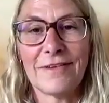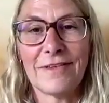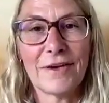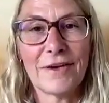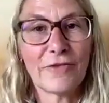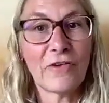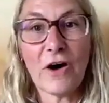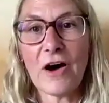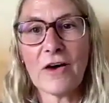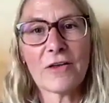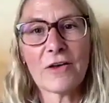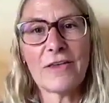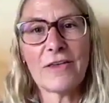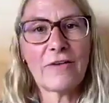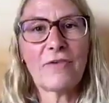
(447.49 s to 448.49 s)
Their
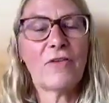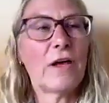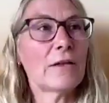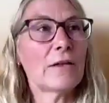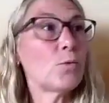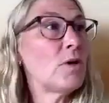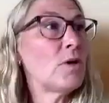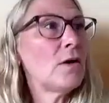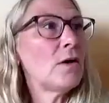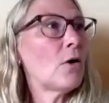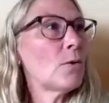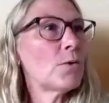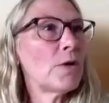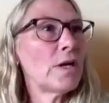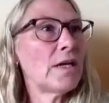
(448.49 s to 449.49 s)
father, they felt, we
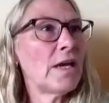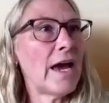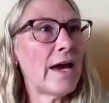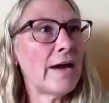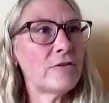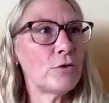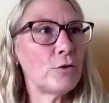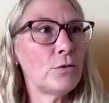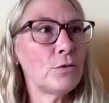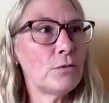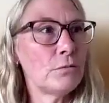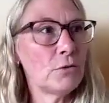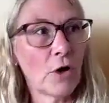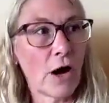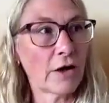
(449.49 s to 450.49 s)
already have two
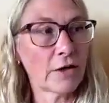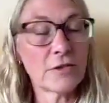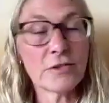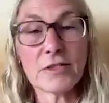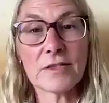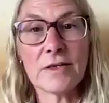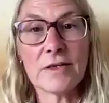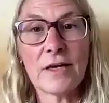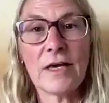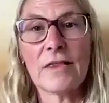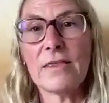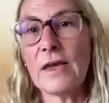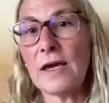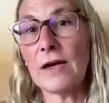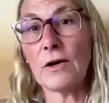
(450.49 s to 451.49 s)
daughters.
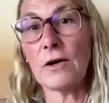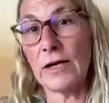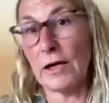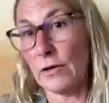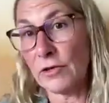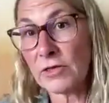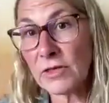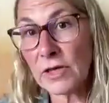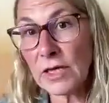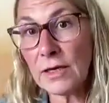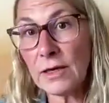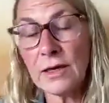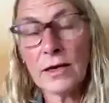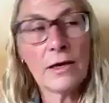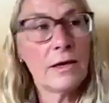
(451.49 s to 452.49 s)
They are
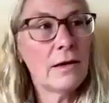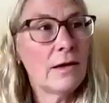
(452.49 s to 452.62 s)
healthy.